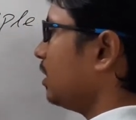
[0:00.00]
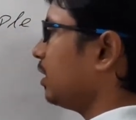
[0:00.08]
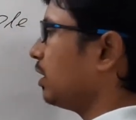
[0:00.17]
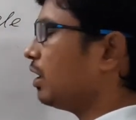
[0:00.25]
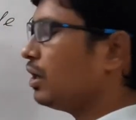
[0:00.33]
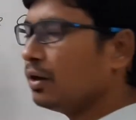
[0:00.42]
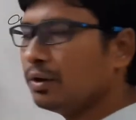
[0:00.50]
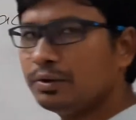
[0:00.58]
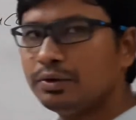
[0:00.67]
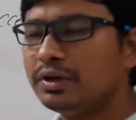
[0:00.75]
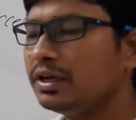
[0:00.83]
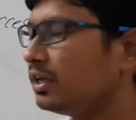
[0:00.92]

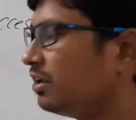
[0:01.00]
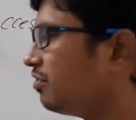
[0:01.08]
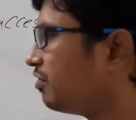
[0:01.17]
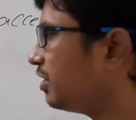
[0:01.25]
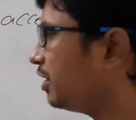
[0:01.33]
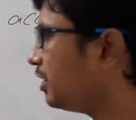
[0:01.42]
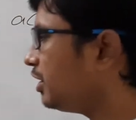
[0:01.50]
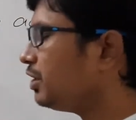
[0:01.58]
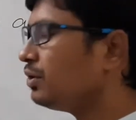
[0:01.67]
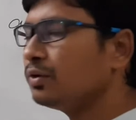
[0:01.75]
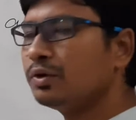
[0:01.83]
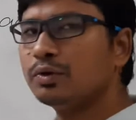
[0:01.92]
Now, if any
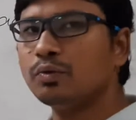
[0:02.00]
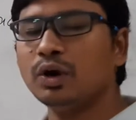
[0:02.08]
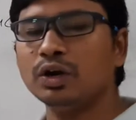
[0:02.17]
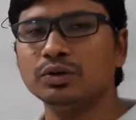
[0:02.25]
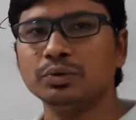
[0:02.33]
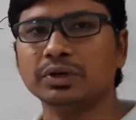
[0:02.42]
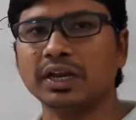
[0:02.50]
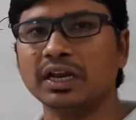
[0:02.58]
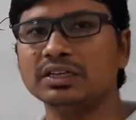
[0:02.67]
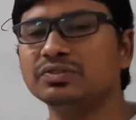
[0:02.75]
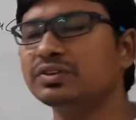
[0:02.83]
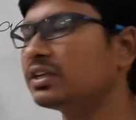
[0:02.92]
node want to
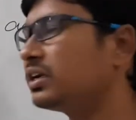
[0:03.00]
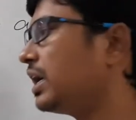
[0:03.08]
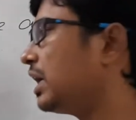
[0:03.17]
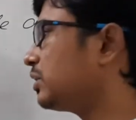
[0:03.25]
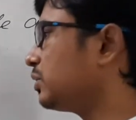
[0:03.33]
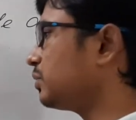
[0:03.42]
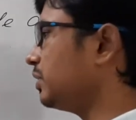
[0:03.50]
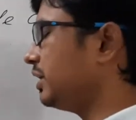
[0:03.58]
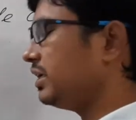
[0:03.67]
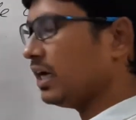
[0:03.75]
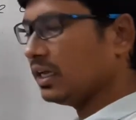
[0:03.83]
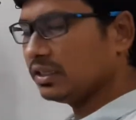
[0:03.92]
transfer the data to
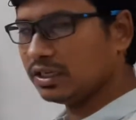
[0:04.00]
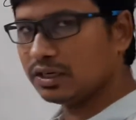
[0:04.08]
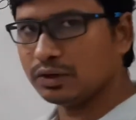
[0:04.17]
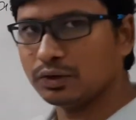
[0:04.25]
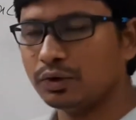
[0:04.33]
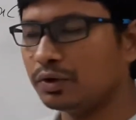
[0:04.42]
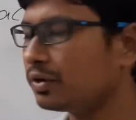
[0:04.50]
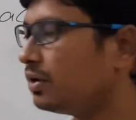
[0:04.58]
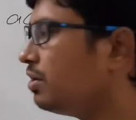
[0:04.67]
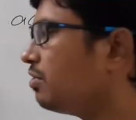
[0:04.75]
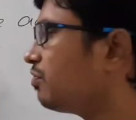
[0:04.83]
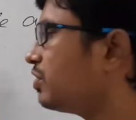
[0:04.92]
any other node,
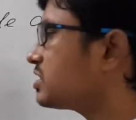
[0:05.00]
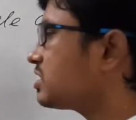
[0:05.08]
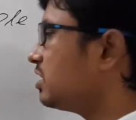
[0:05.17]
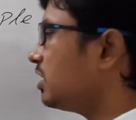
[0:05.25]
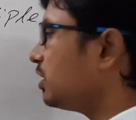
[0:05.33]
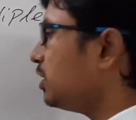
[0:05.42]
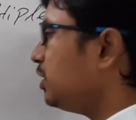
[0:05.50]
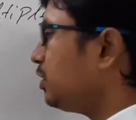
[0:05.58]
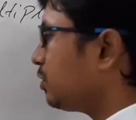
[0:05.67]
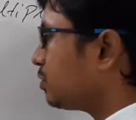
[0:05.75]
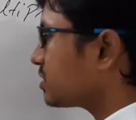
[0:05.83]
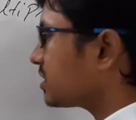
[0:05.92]
first they need
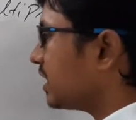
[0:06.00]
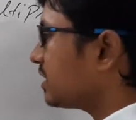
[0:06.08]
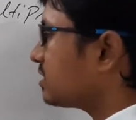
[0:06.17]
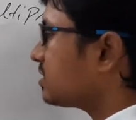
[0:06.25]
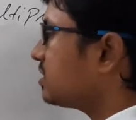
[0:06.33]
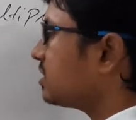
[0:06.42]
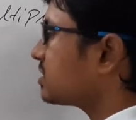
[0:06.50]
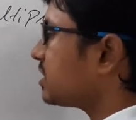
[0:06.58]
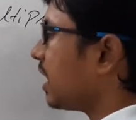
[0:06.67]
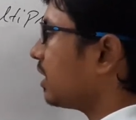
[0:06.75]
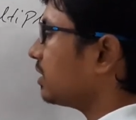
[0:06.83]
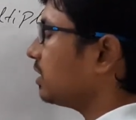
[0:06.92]
to sense the
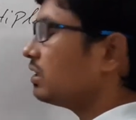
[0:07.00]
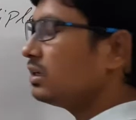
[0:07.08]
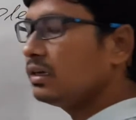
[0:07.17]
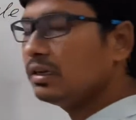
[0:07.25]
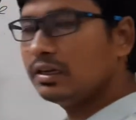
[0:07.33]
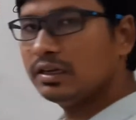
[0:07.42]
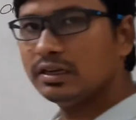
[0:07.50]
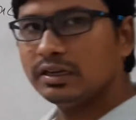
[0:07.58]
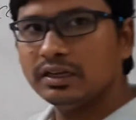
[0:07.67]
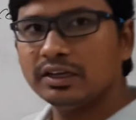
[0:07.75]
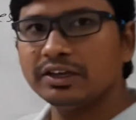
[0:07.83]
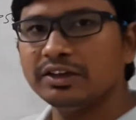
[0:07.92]
channel.
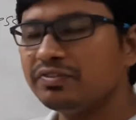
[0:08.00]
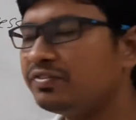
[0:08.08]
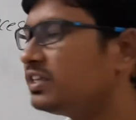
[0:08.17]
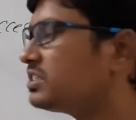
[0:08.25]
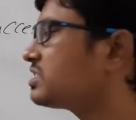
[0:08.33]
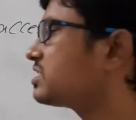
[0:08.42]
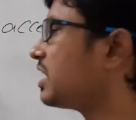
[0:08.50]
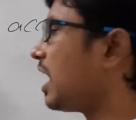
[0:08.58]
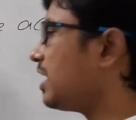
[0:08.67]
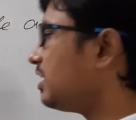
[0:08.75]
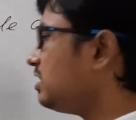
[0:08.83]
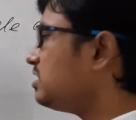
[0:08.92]
If this
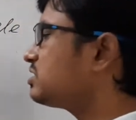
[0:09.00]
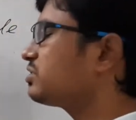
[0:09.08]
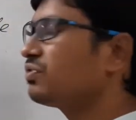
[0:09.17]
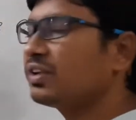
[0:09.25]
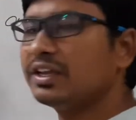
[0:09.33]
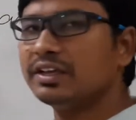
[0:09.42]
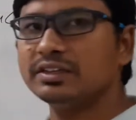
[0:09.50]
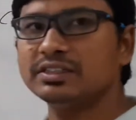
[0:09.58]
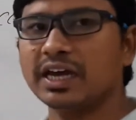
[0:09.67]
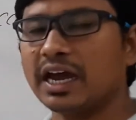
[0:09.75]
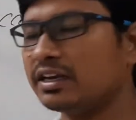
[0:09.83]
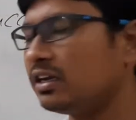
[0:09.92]
channel is free,
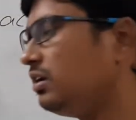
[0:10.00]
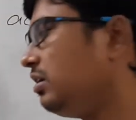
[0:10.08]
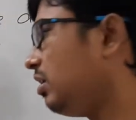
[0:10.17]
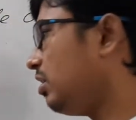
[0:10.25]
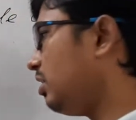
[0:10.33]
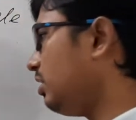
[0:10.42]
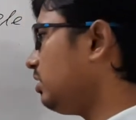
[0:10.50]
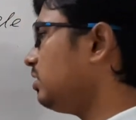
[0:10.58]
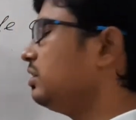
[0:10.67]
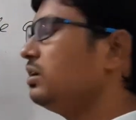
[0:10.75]
channel or